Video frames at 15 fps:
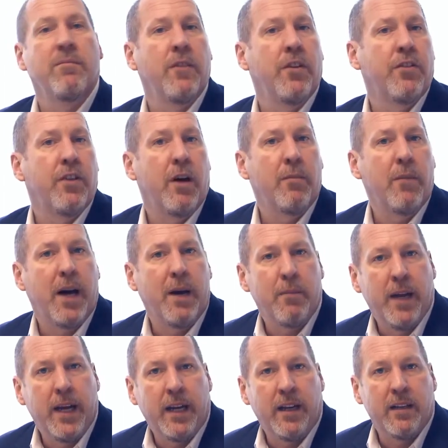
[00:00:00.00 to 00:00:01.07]
some might
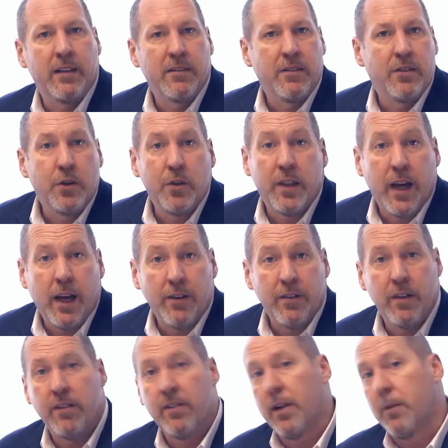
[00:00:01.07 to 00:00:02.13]
make
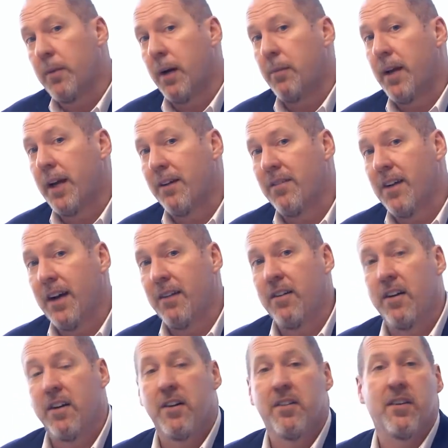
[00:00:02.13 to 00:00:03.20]
$2,000, some might make
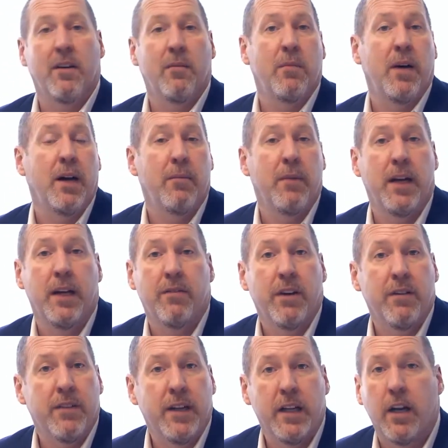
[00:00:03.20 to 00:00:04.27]
$500, some might make
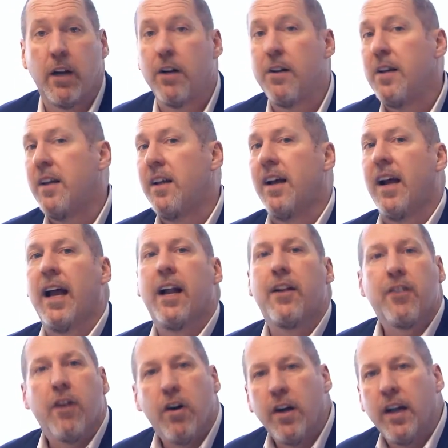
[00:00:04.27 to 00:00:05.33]
$1,500, and it's
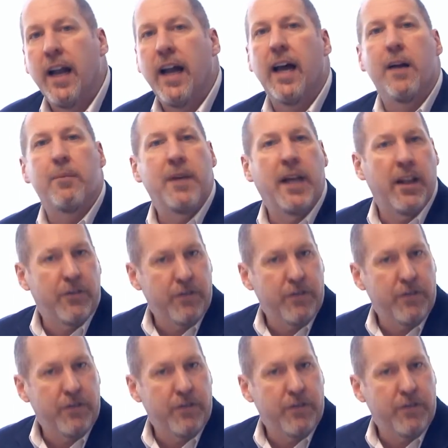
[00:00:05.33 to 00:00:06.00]
all going to add up together.